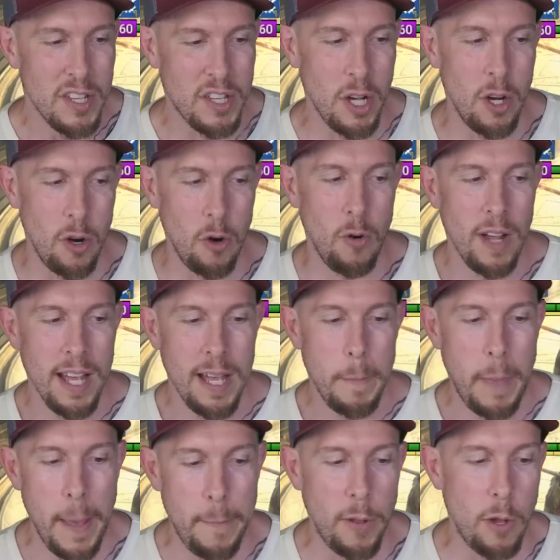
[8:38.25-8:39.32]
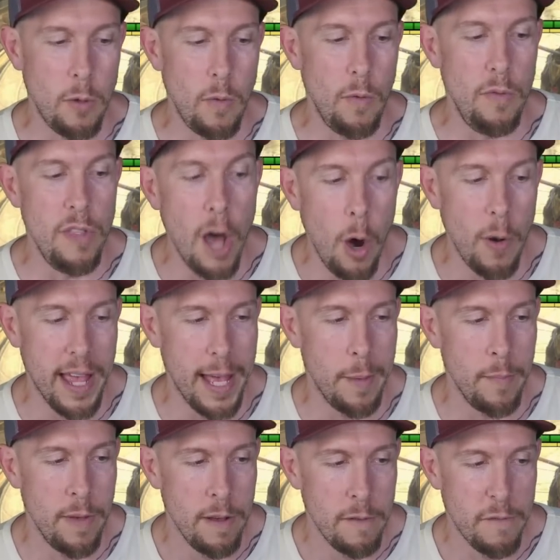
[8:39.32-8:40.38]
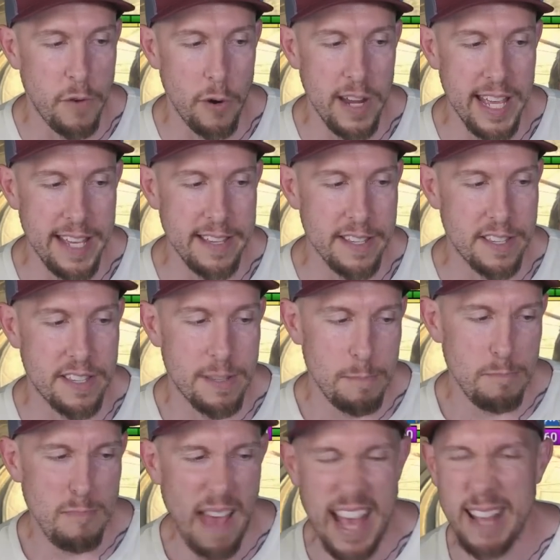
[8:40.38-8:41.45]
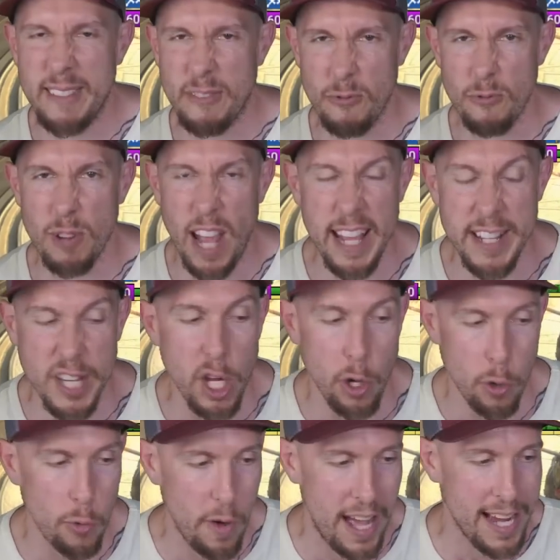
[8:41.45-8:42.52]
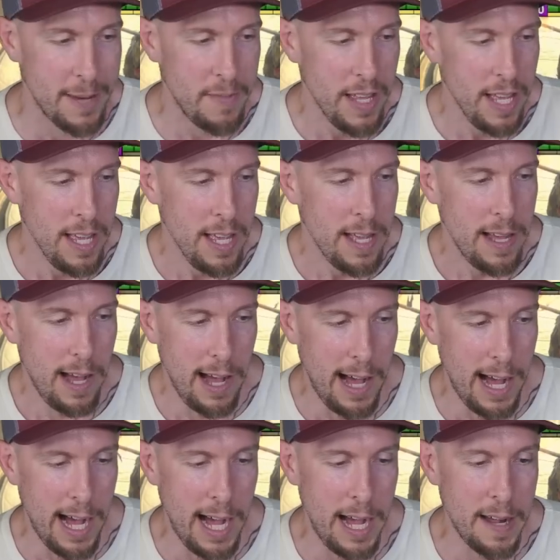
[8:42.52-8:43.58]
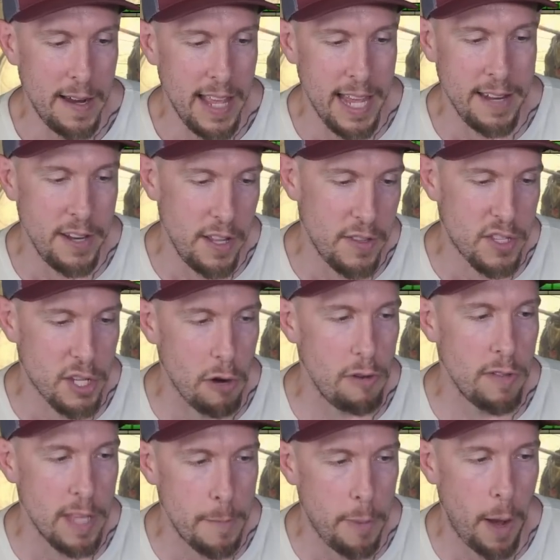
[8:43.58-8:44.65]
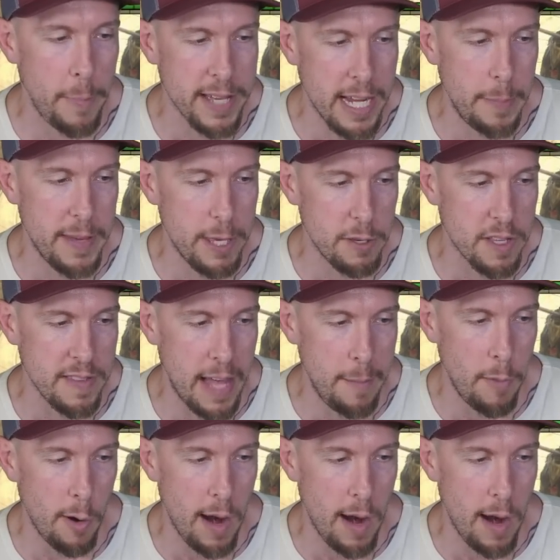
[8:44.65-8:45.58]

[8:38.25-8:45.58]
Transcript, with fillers: So people know him for his A A2, right? Uh, and, and certainly probably going to be using that more